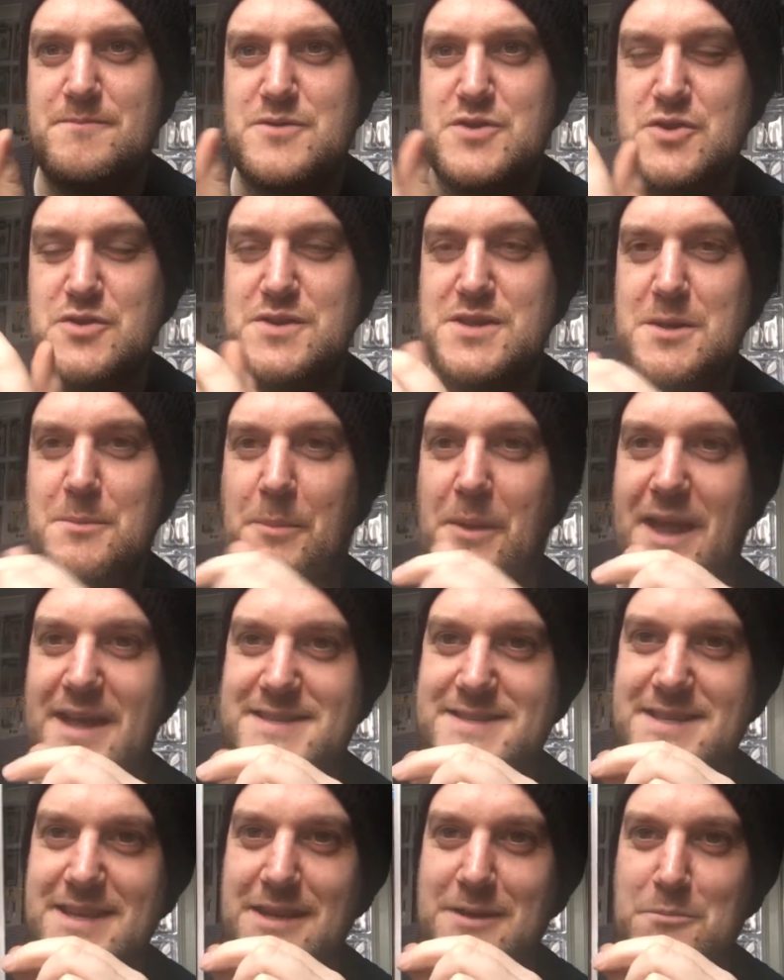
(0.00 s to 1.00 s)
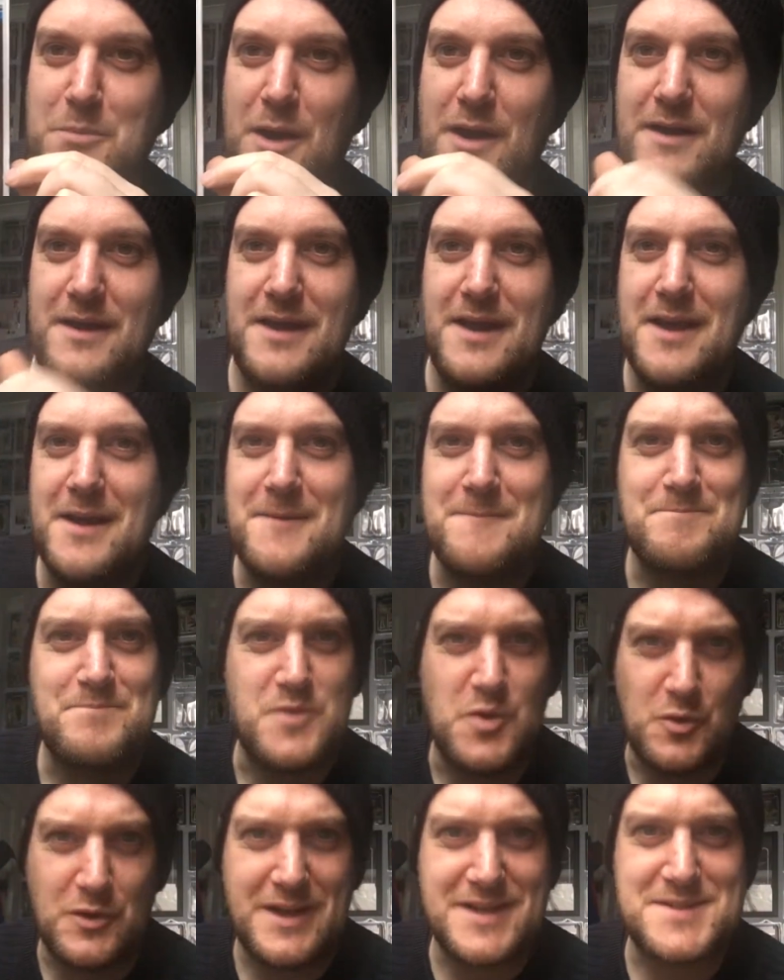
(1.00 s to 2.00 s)
due to the plastic, but
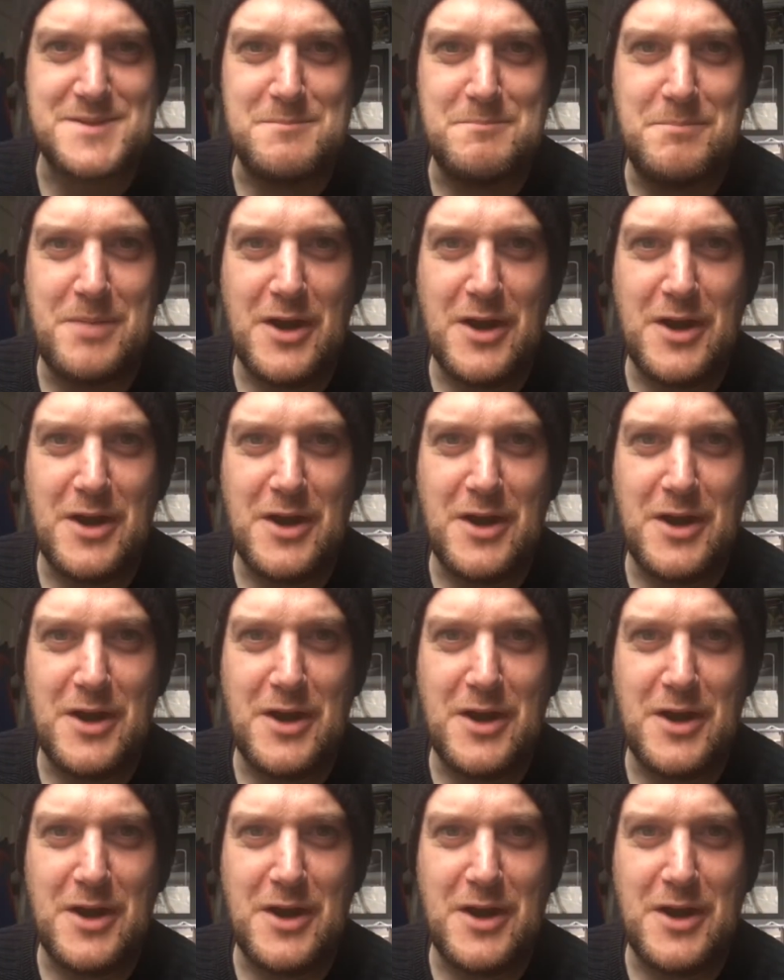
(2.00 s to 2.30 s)
you'll get some